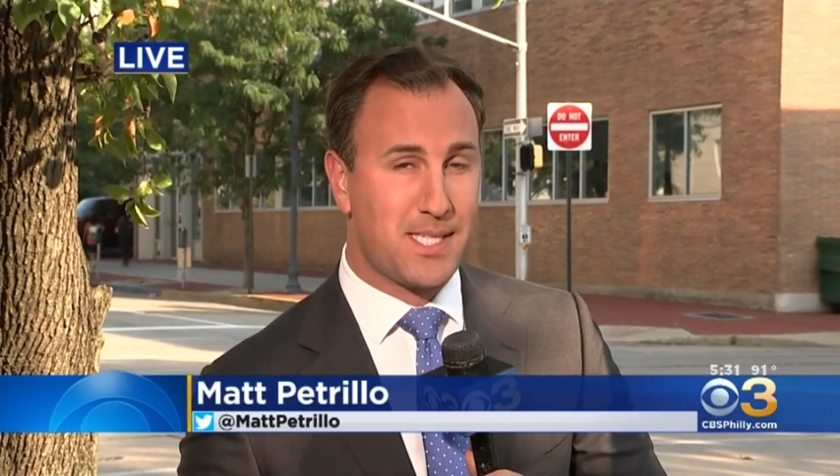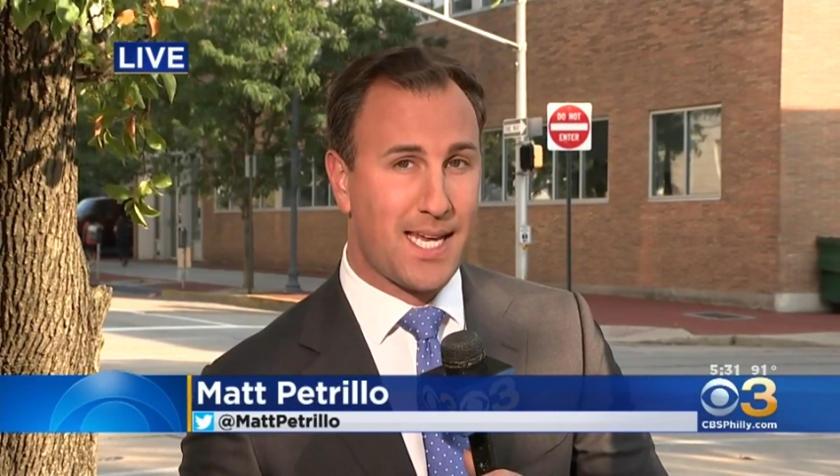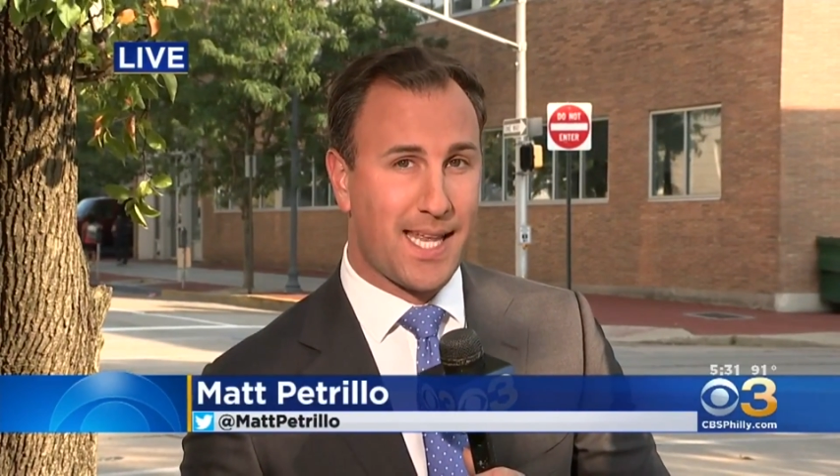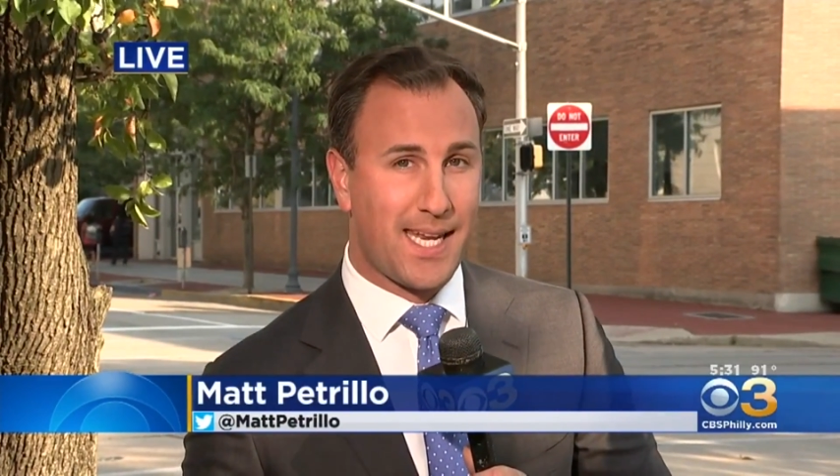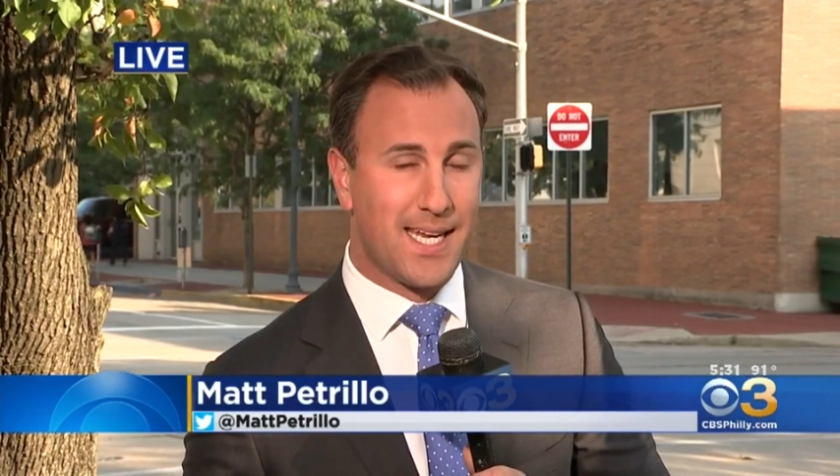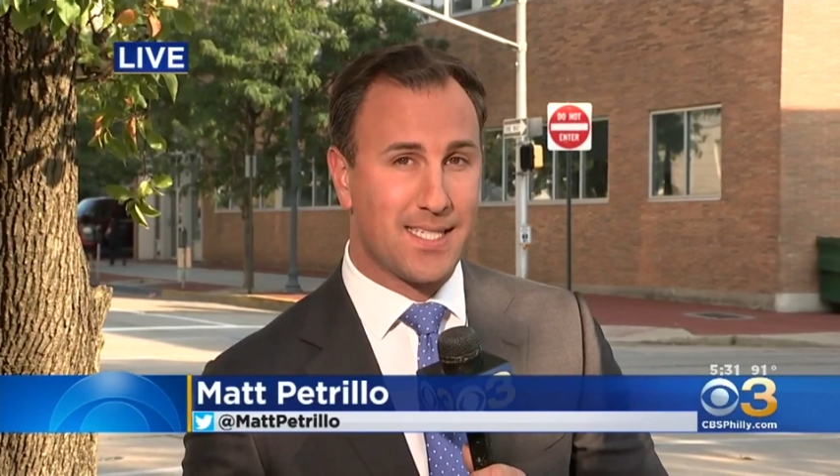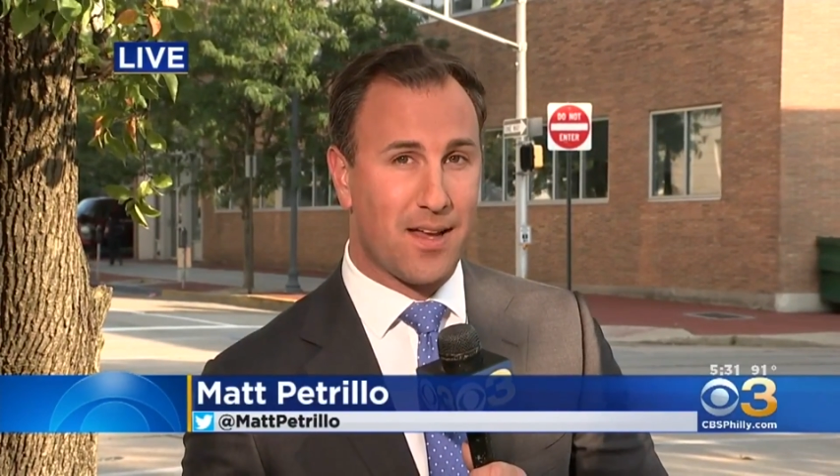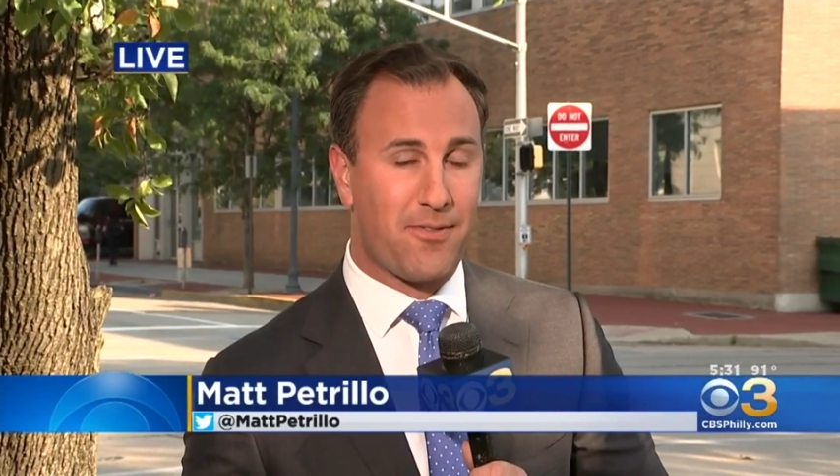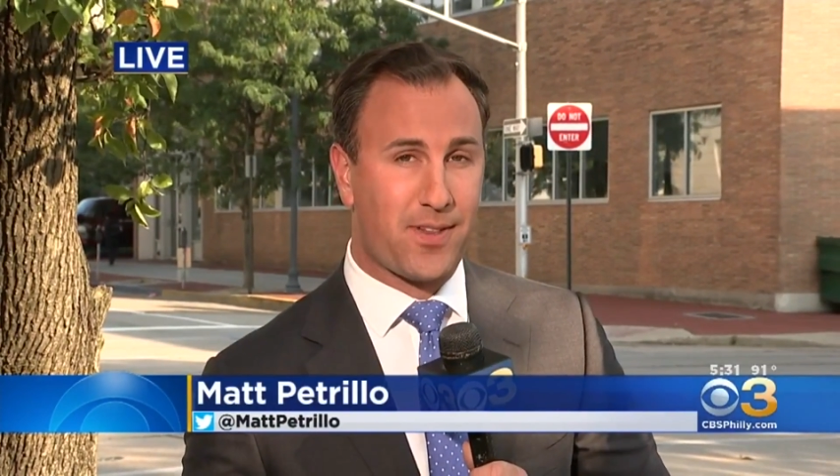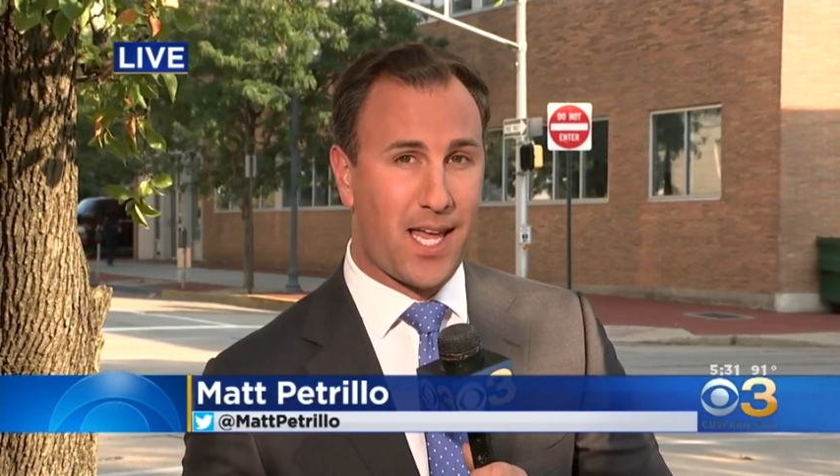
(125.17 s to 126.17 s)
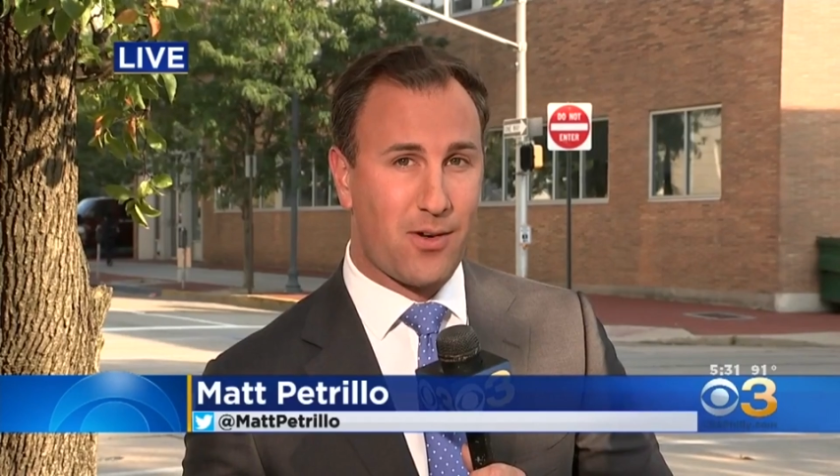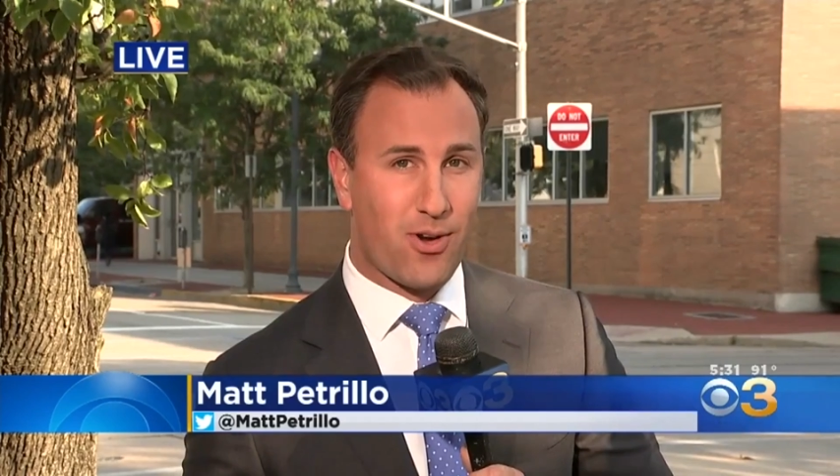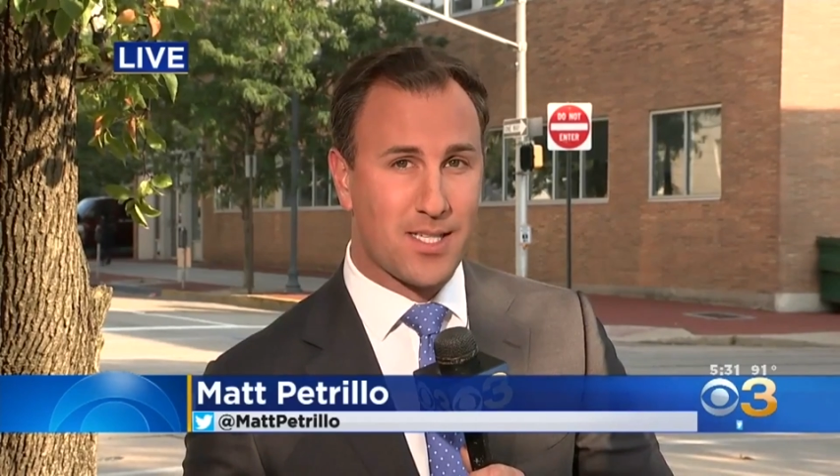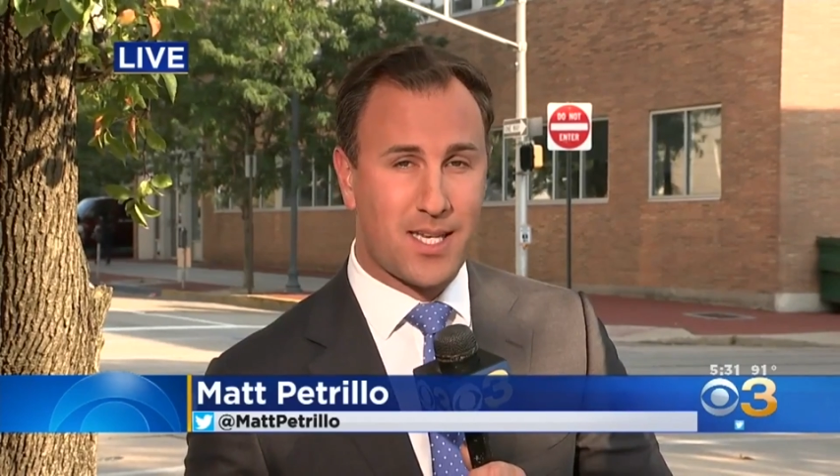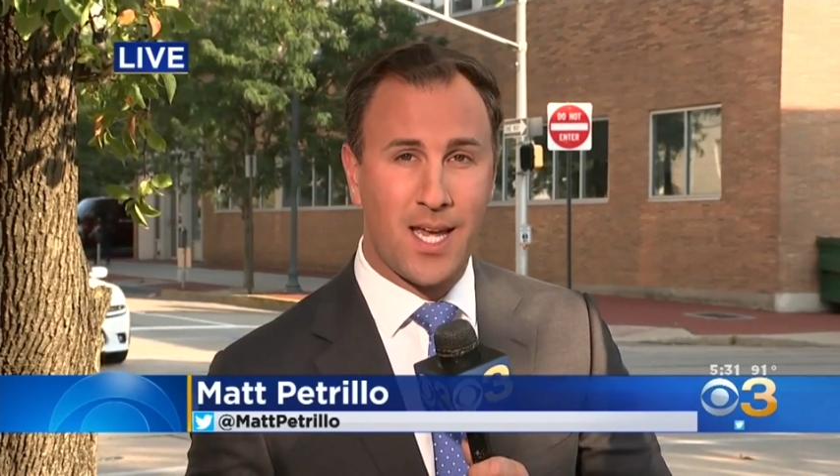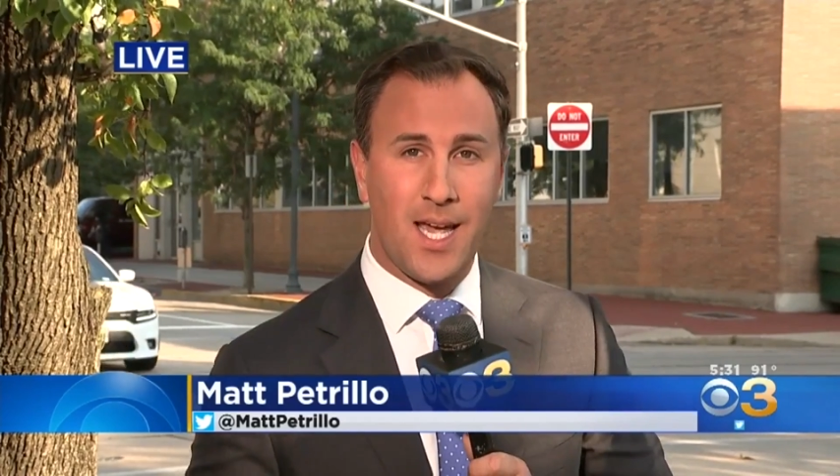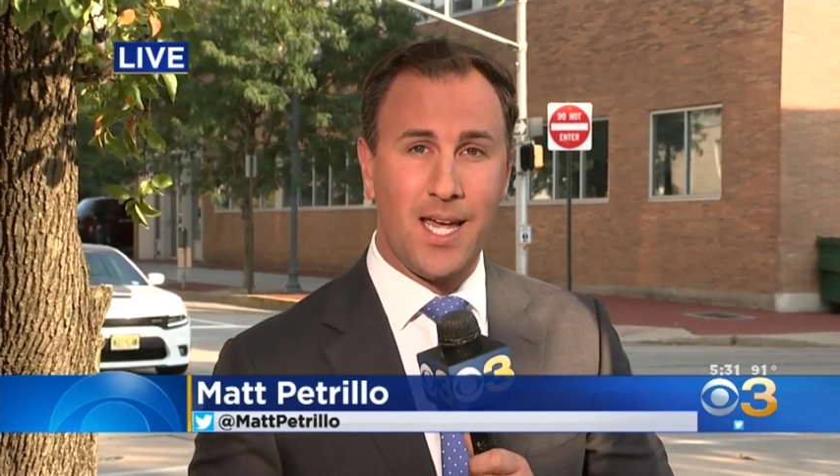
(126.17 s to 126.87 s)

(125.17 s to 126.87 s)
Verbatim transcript: saying that he is a flight risk.